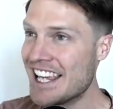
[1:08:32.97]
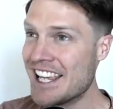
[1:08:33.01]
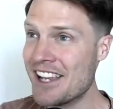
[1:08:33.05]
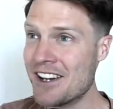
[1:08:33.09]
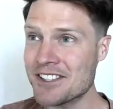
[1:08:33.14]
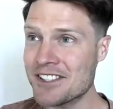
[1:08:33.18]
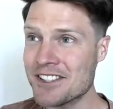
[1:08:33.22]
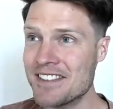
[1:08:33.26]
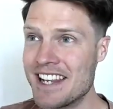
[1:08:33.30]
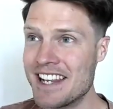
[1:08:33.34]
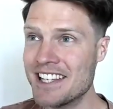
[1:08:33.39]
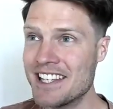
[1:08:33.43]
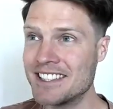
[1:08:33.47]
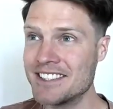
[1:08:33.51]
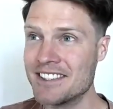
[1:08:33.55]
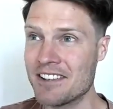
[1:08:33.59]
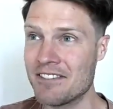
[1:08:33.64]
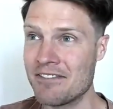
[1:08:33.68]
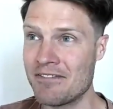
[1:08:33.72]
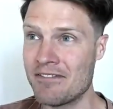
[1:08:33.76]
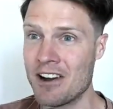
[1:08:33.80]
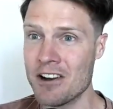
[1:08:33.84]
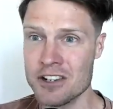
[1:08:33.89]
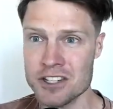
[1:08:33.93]
also nailed the
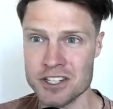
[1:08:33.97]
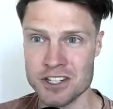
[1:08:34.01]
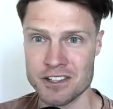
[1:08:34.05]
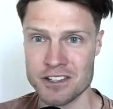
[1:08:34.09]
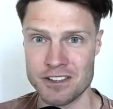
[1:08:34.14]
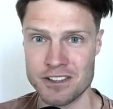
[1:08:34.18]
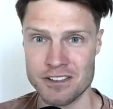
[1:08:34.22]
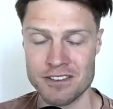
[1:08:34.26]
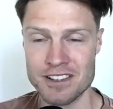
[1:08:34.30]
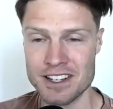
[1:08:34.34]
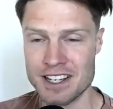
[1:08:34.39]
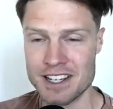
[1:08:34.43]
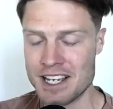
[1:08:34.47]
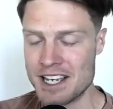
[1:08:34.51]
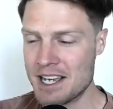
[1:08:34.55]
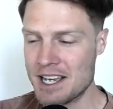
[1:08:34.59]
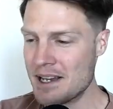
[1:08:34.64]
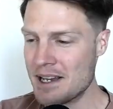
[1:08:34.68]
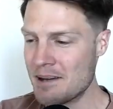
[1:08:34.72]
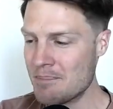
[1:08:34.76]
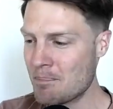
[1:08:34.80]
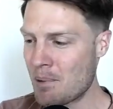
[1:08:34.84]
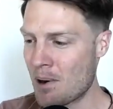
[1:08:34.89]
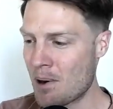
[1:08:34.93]
functional
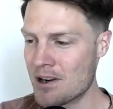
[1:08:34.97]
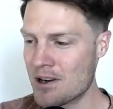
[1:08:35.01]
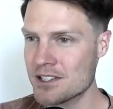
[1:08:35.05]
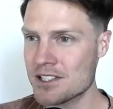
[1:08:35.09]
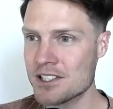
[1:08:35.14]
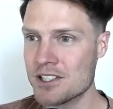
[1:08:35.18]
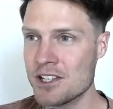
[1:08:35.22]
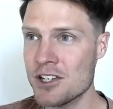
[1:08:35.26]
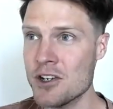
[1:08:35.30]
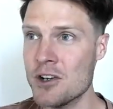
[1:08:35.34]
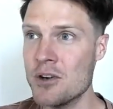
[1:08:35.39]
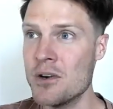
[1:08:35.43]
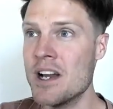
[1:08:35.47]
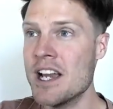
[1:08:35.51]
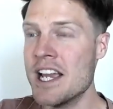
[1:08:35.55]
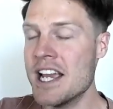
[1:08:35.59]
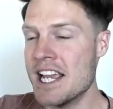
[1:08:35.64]
parts too.